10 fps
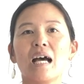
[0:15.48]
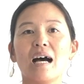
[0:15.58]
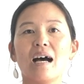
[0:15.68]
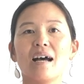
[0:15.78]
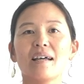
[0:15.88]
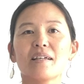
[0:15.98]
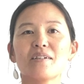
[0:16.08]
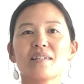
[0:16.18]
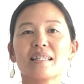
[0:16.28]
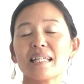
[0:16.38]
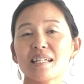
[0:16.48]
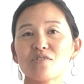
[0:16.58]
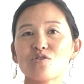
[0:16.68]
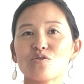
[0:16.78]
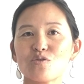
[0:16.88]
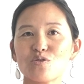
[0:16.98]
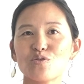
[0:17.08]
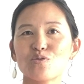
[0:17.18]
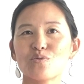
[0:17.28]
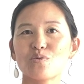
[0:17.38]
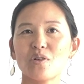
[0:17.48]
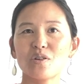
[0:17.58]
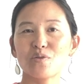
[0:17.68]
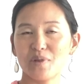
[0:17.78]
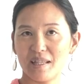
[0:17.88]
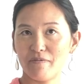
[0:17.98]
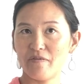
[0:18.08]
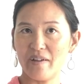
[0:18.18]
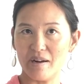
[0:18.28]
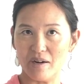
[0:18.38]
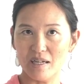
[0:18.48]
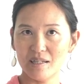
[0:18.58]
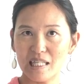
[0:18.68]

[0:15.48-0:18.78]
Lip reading: I needed to work with Farah,